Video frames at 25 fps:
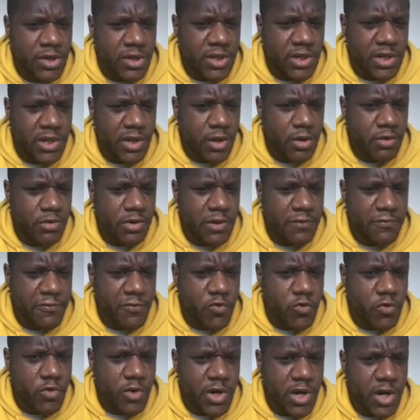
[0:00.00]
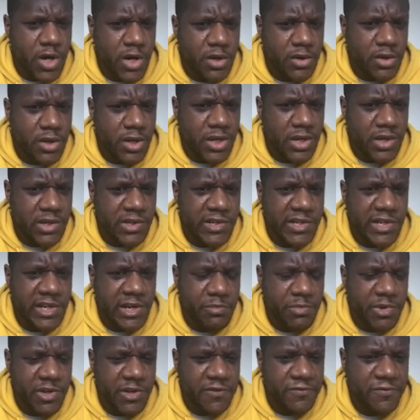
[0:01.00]
You know, they've all got
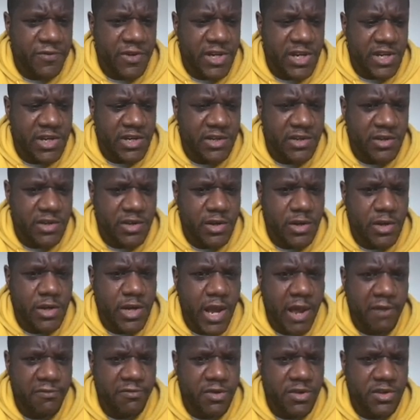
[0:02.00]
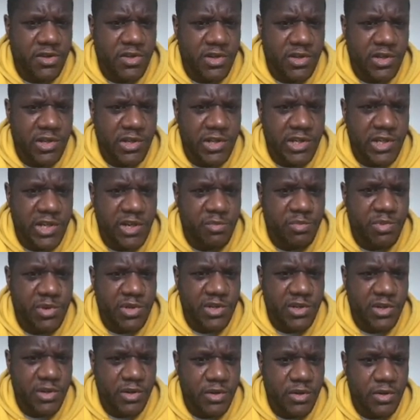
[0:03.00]
slippage fees. You have to adjust your
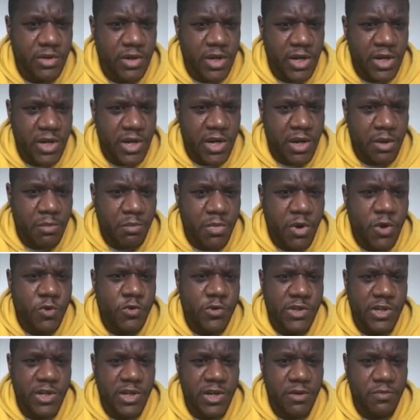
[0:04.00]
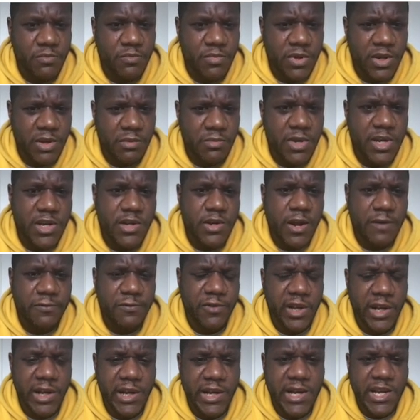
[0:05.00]
slippage on most of them. I mean, you have
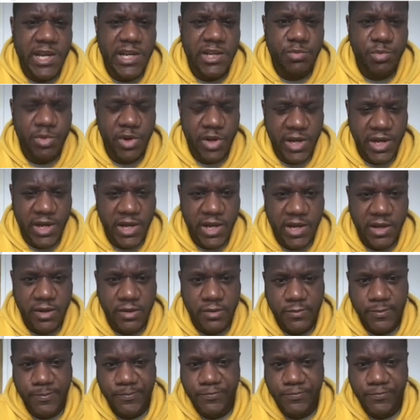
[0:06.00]
to at least put it at